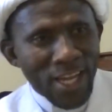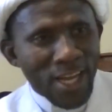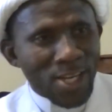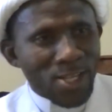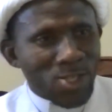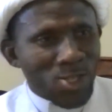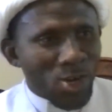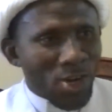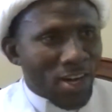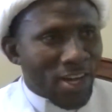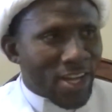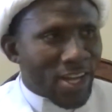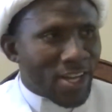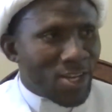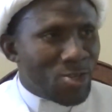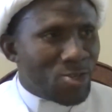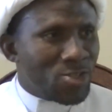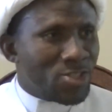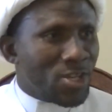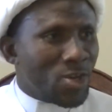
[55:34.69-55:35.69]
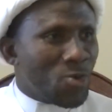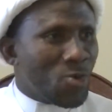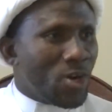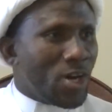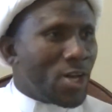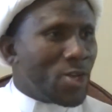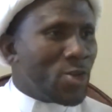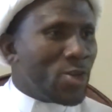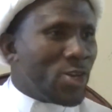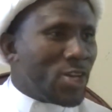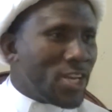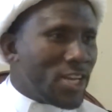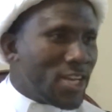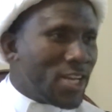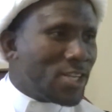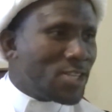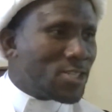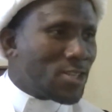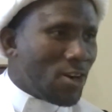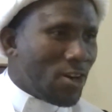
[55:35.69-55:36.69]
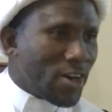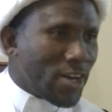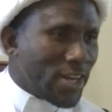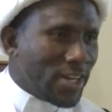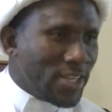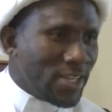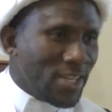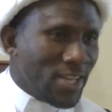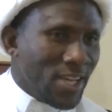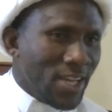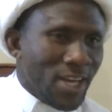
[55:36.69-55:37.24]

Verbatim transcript: and talking. You say, why you eating and talking?